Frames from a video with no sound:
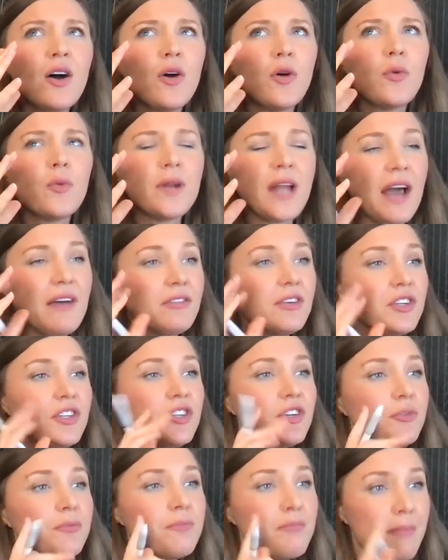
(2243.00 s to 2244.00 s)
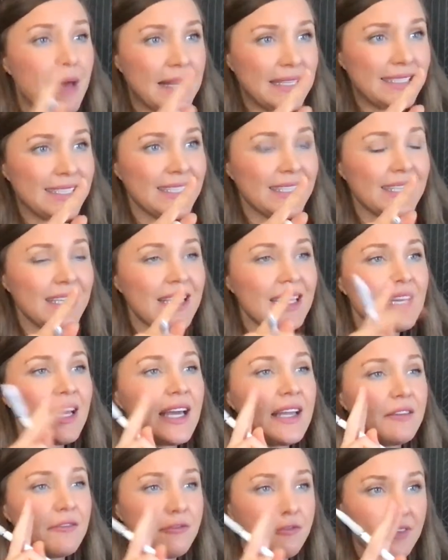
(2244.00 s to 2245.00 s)
whenever you're mentally
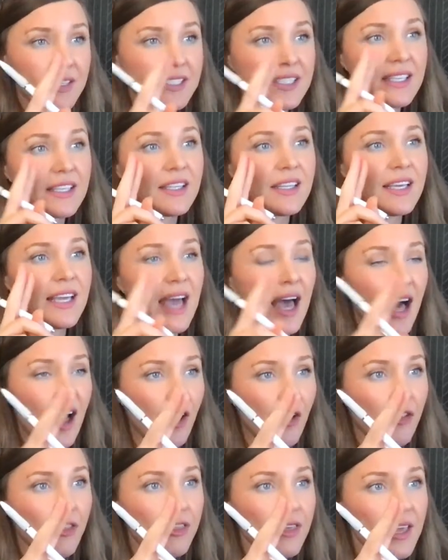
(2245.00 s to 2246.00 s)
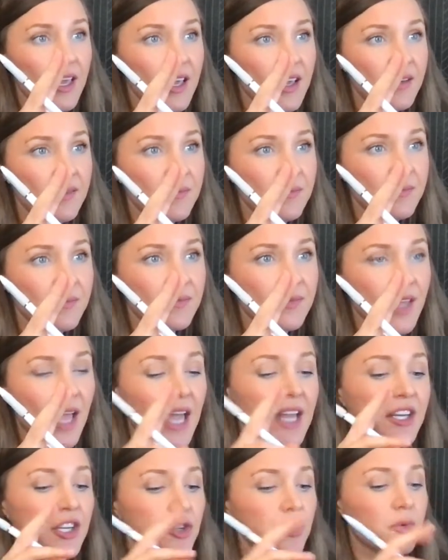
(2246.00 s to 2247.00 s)
and physically healthy
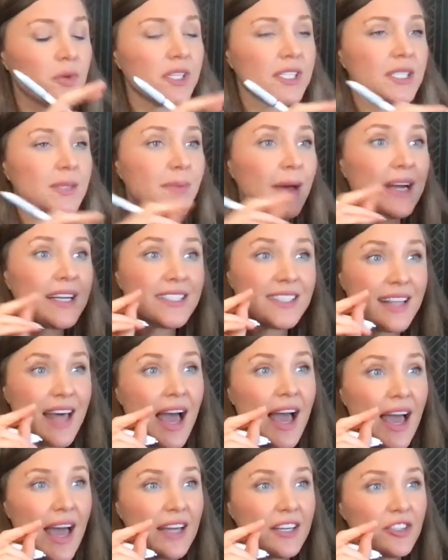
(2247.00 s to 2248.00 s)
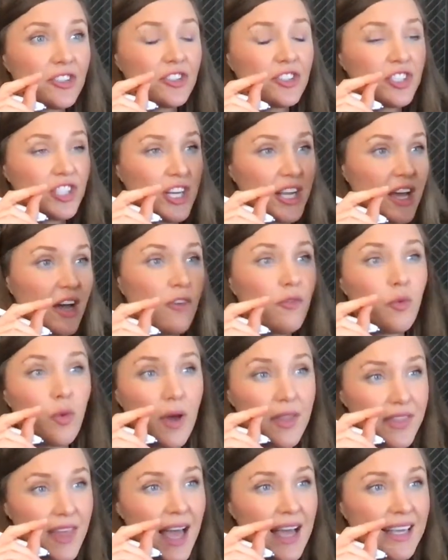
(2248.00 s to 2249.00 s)
and you respect that energy of
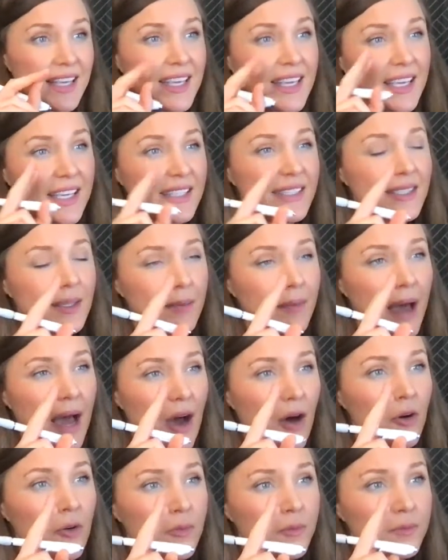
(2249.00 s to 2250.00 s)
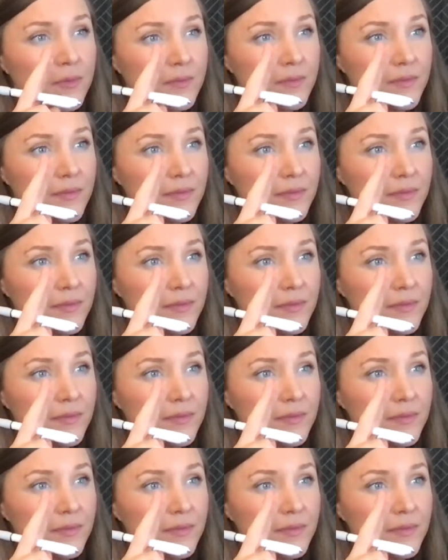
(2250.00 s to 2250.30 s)
what that key is about,